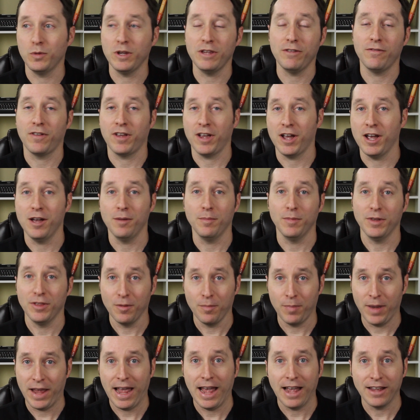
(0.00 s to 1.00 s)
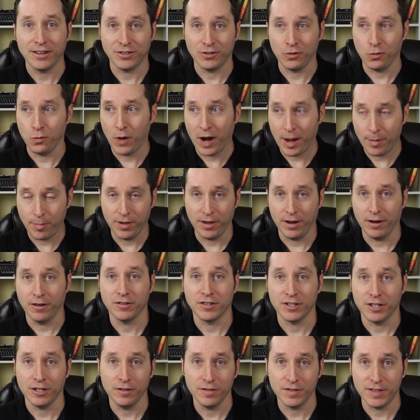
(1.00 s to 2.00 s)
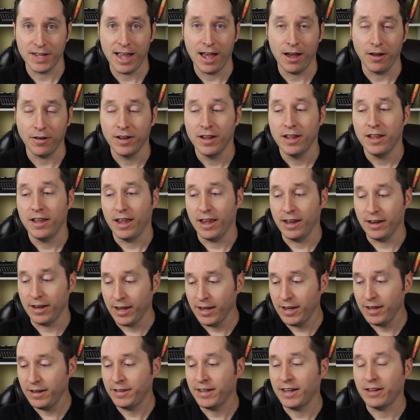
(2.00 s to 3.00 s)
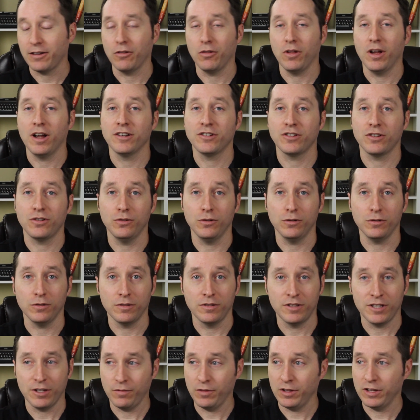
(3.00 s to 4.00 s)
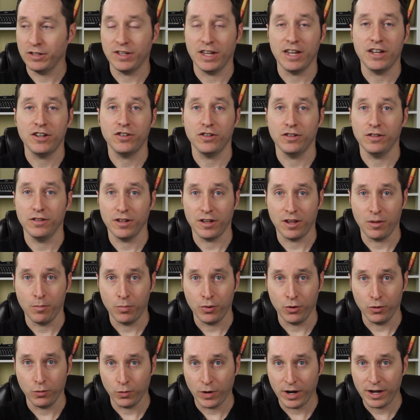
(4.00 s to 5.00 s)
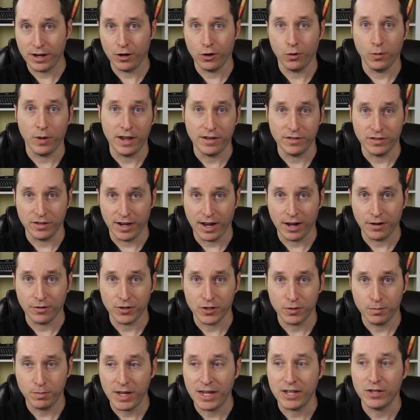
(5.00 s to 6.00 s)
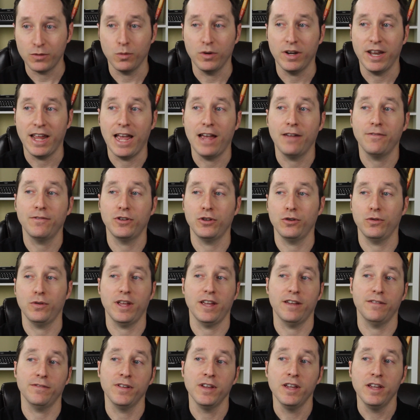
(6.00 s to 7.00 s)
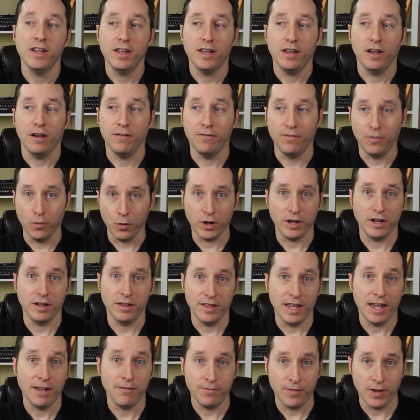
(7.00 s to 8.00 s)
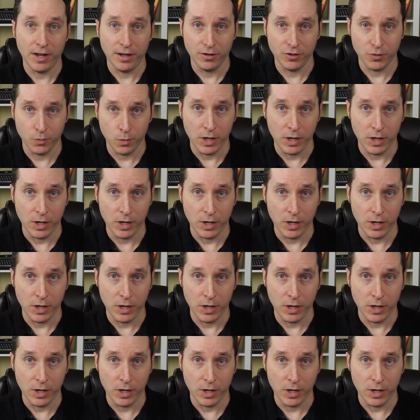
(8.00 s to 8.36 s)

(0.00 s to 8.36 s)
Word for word: we've come in the past to wiping ourselves out. And any technological civilization that can put radio waves in outer space would have to have avoided that fate as